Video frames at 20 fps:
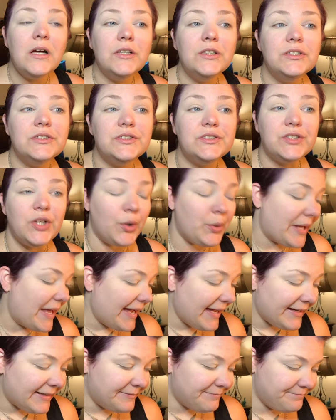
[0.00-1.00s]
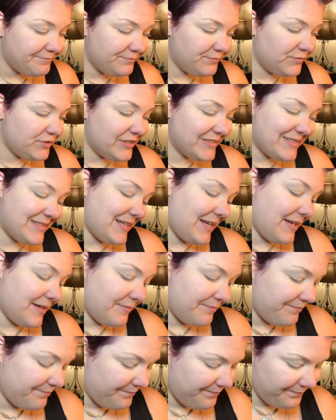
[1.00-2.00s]
So yeah, just
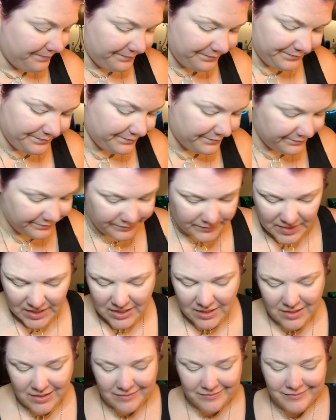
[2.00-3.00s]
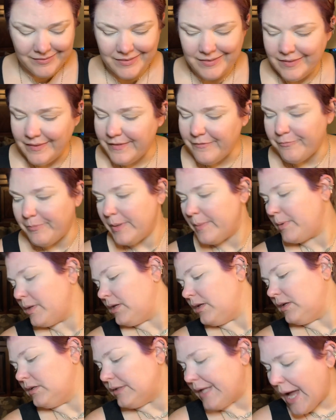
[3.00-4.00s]
saying, just leave people
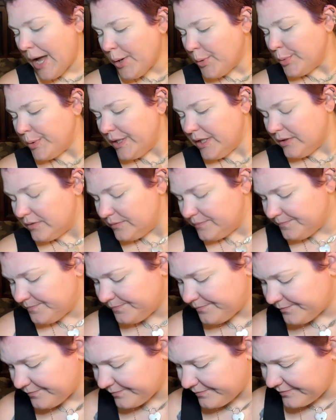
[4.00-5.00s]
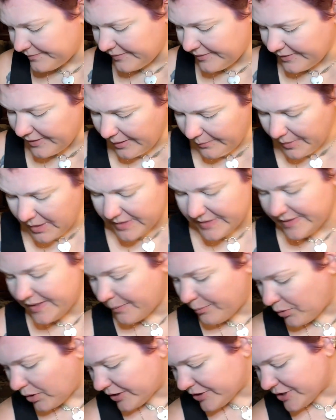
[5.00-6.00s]
alone. I'm gonna
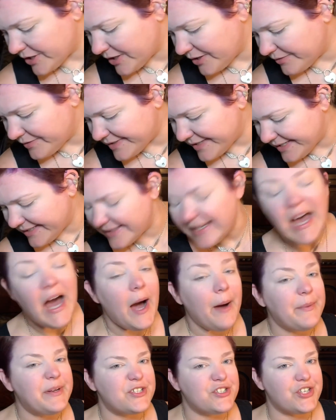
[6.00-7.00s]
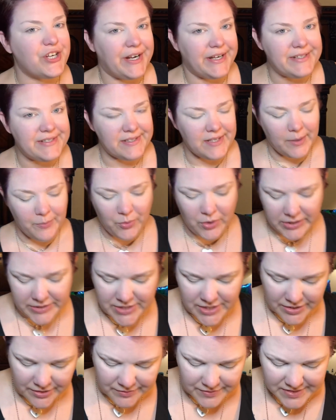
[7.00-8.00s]
stop watching those things. I'm gonna try to stop
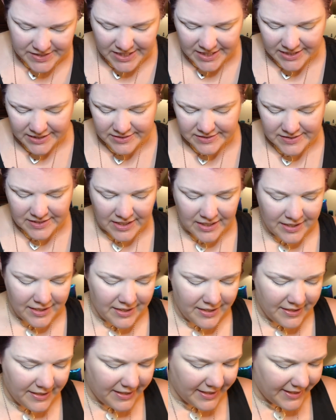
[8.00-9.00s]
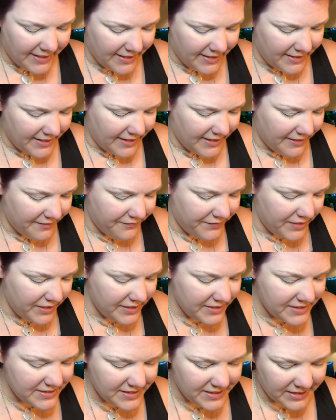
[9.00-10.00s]
watching those things. I feel
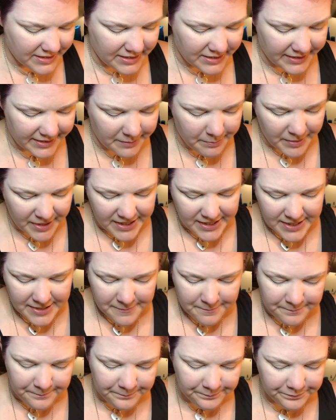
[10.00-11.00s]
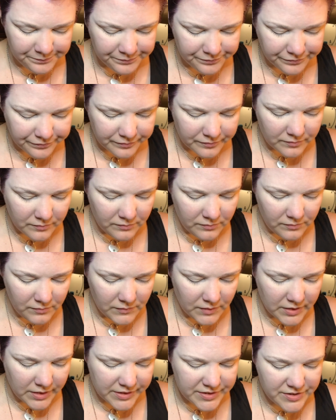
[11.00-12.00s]
like it's like clickbaity,
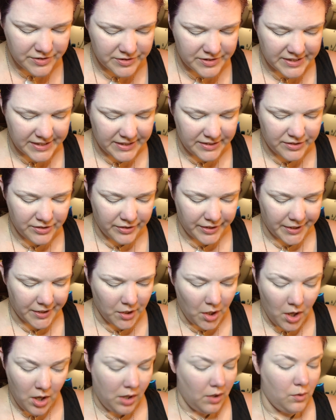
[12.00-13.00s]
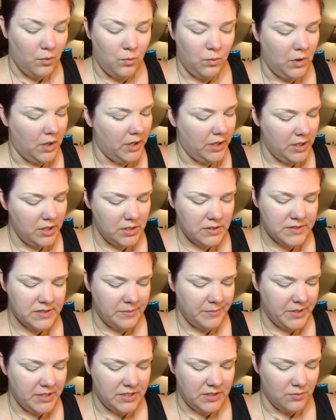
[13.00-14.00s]
because you see it and you're like, what?
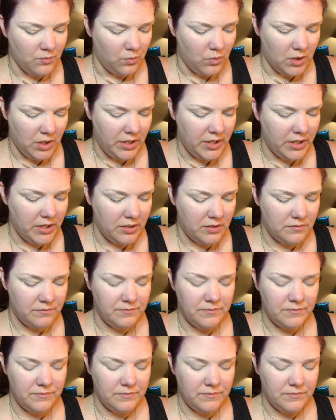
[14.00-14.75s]
Somebody did what?